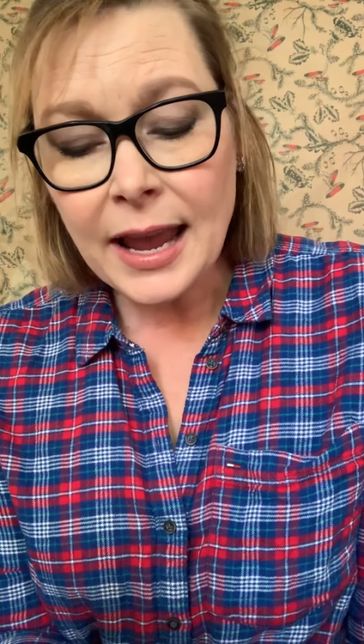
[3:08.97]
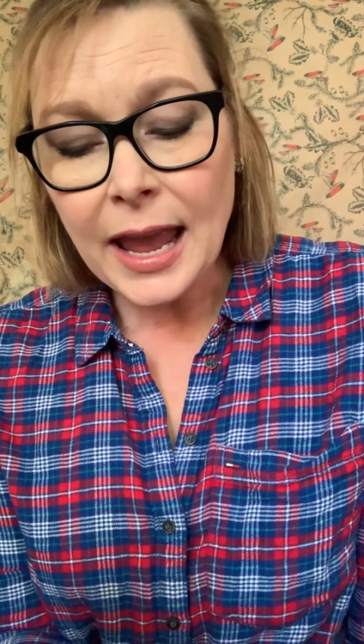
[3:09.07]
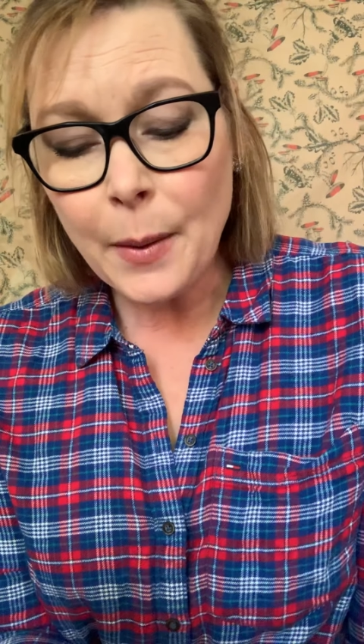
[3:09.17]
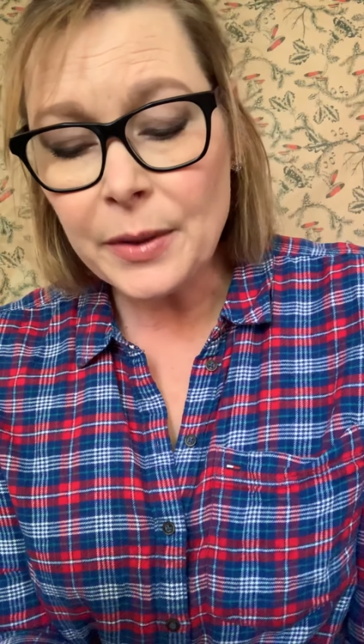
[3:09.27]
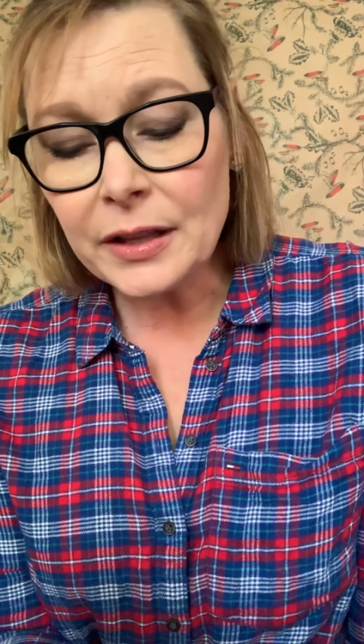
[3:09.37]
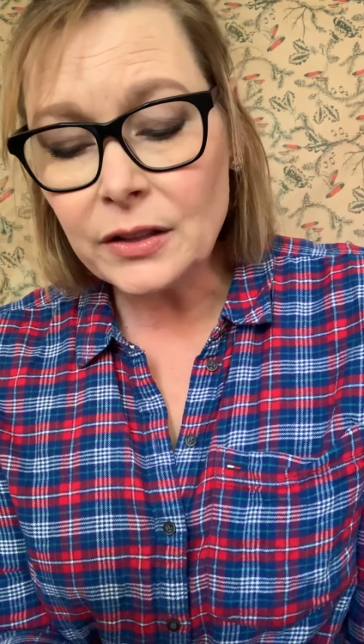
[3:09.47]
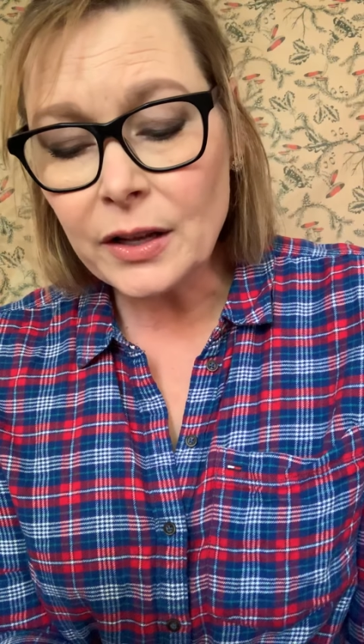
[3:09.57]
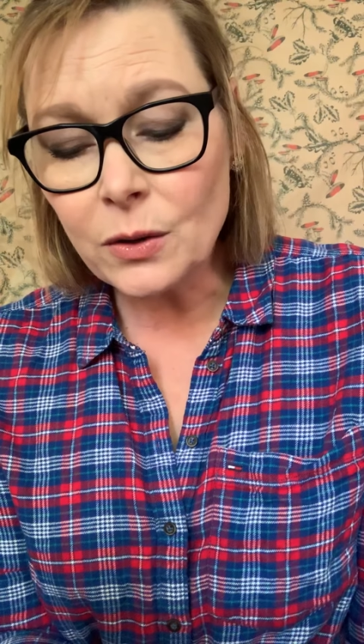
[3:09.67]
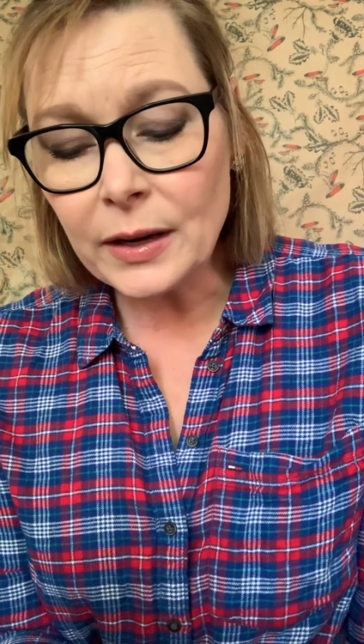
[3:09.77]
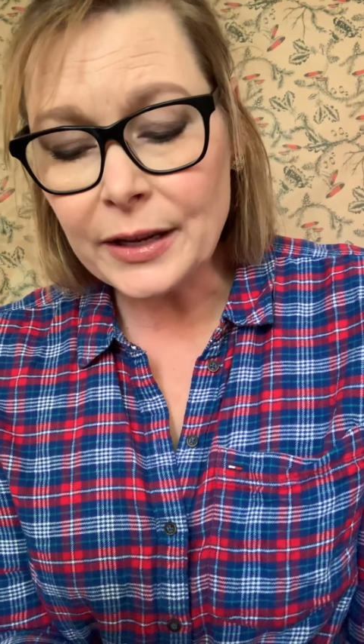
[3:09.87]
and with a
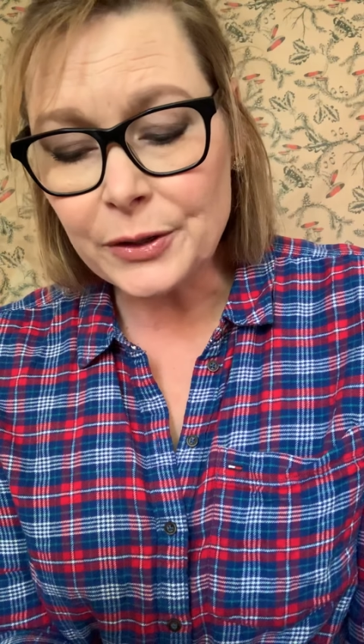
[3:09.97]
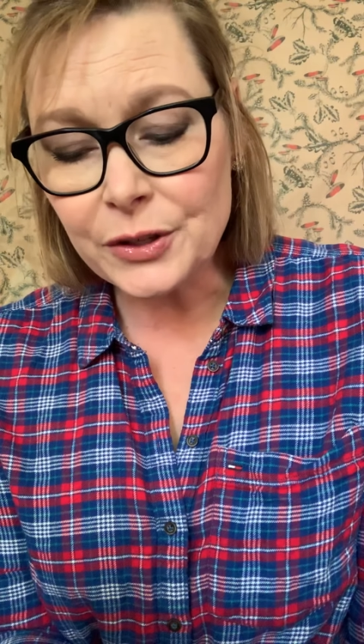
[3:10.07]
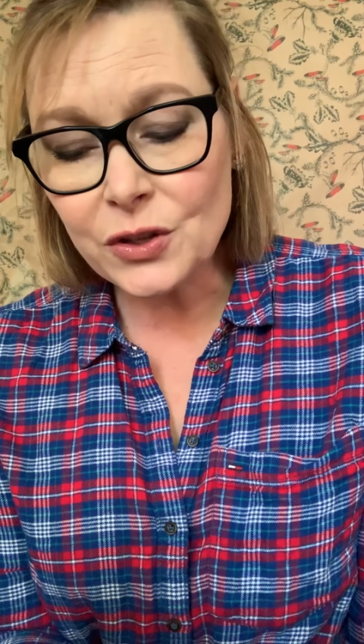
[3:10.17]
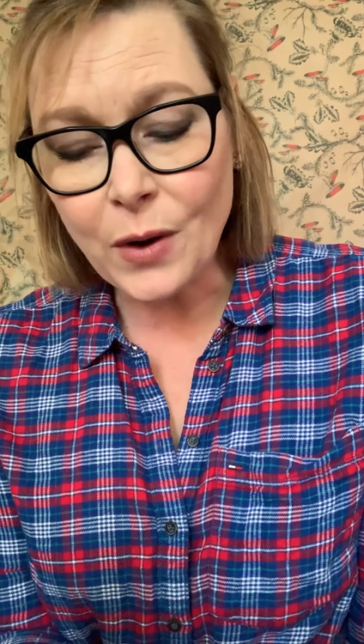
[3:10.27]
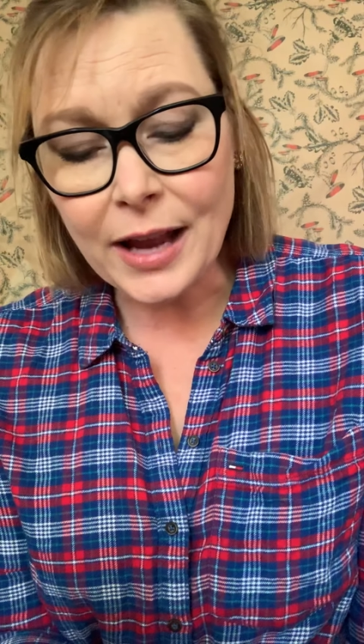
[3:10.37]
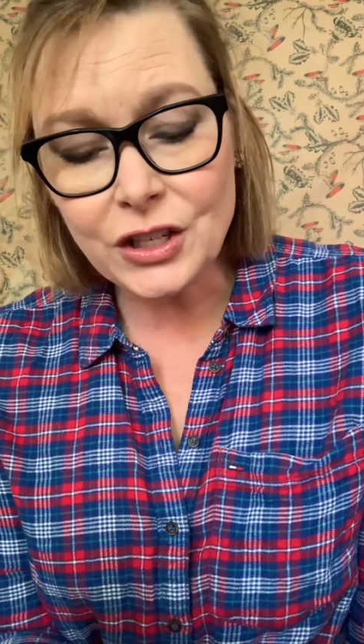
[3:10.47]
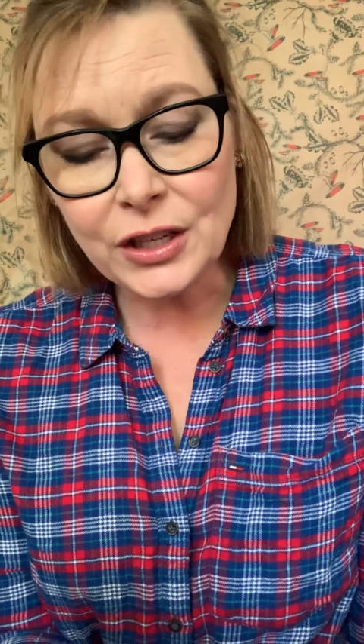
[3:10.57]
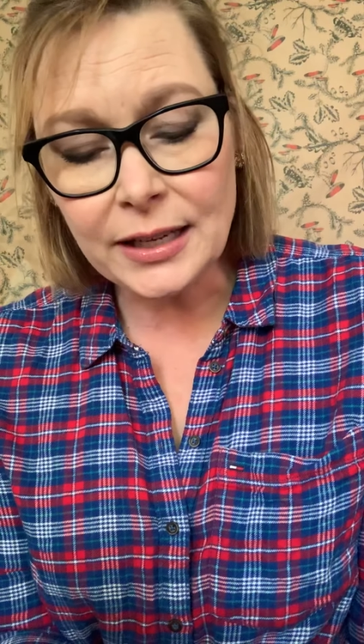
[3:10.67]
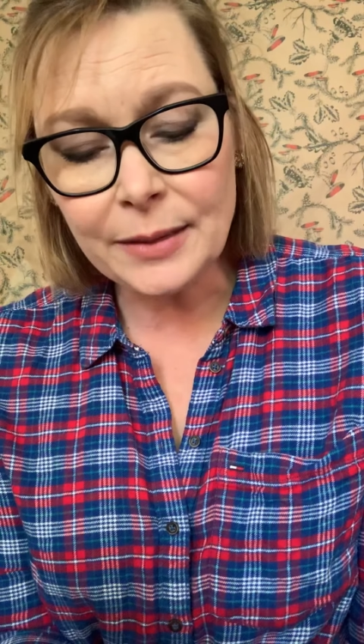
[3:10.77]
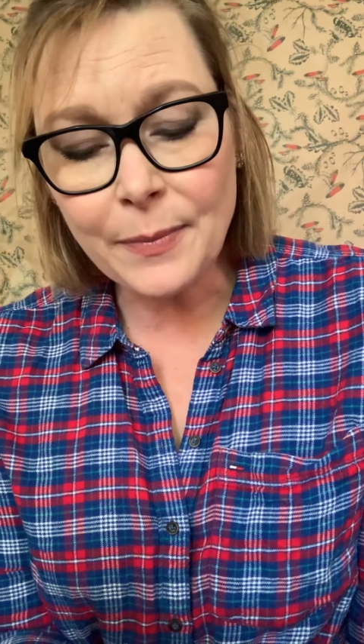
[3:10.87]
little ear
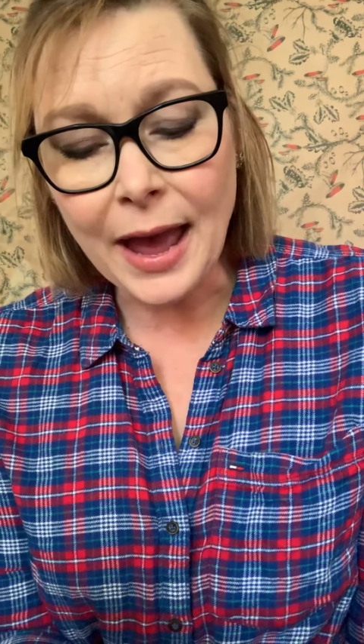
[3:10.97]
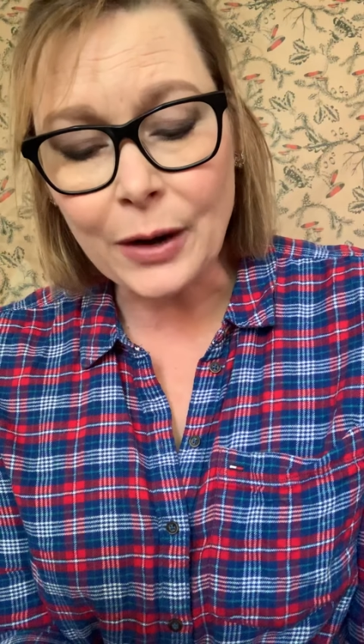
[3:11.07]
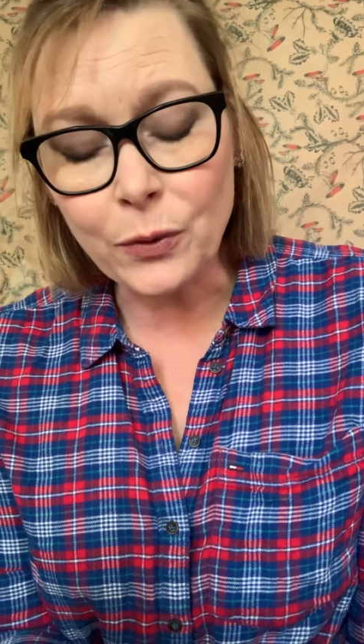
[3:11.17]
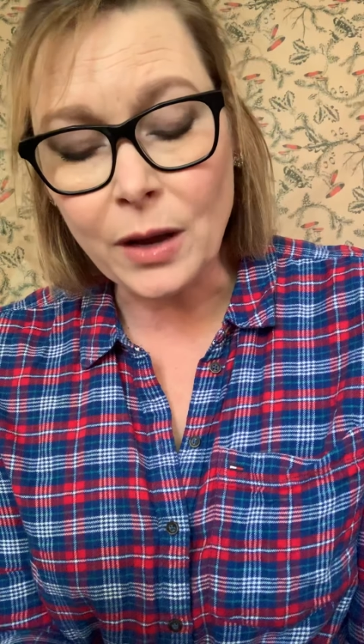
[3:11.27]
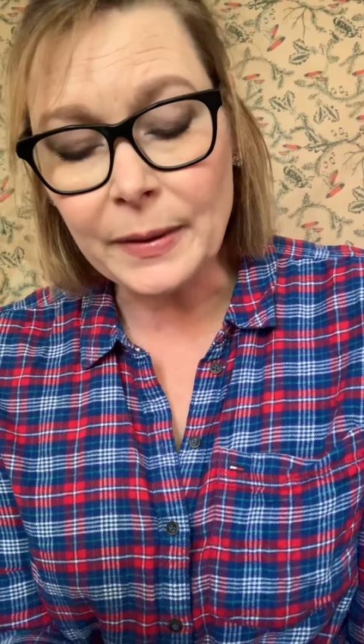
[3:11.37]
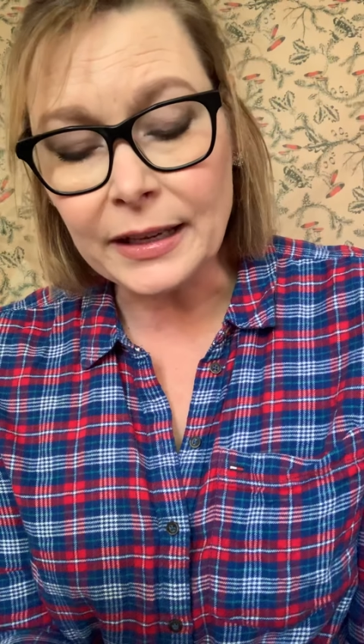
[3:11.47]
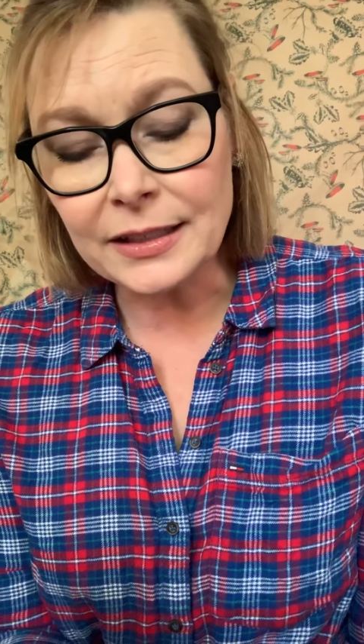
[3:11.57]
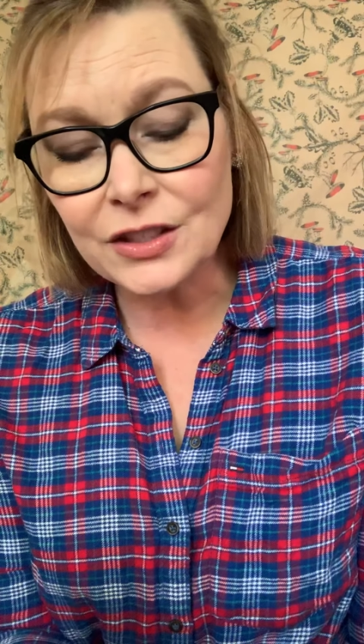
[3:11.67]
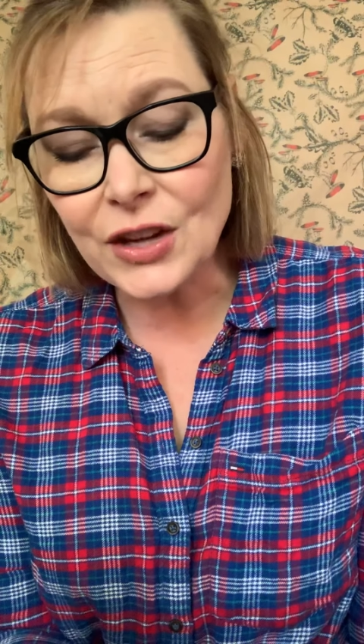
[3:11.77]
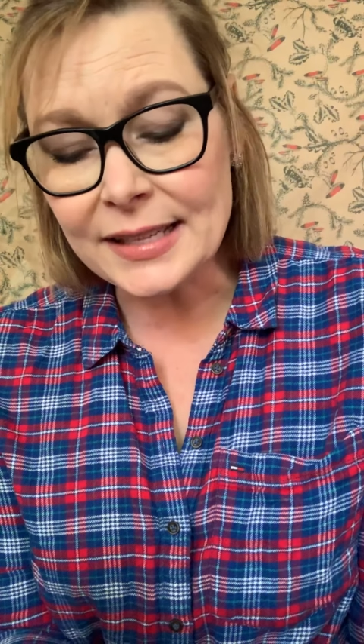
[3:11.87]
scratching and back rubbing,
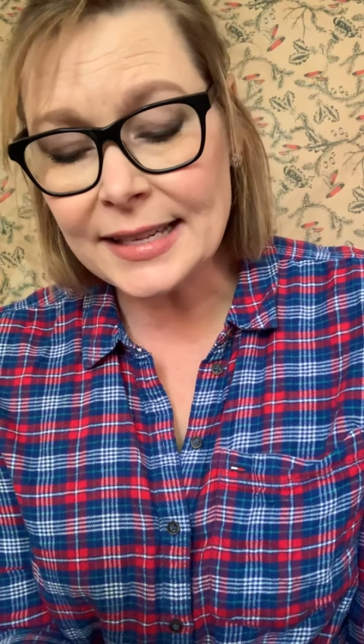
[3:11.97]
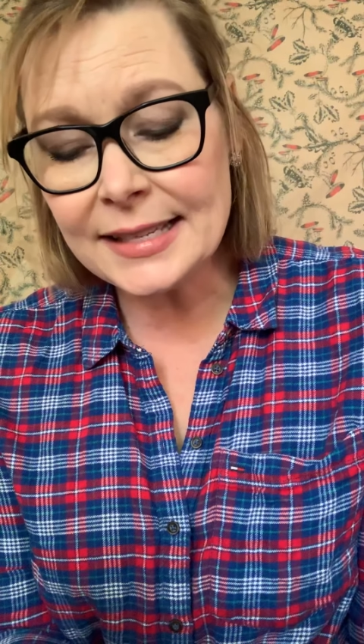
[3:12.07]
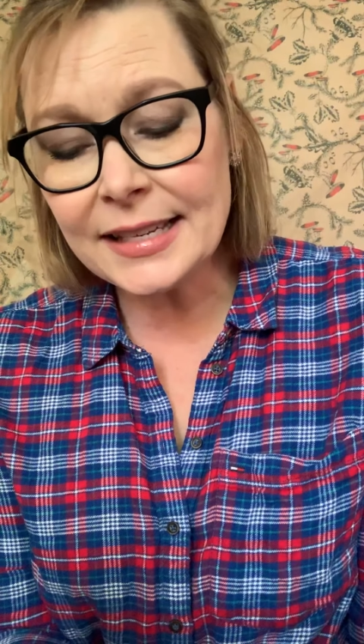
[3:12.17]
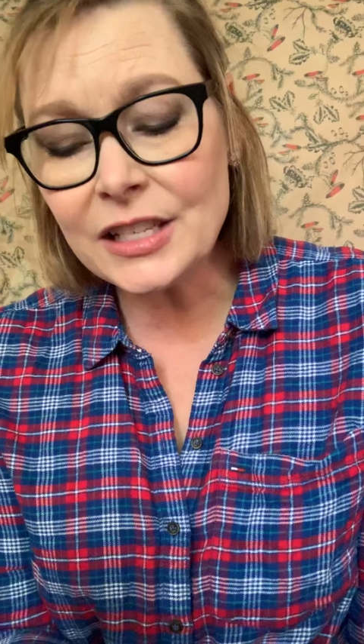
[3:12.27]
Jesse C.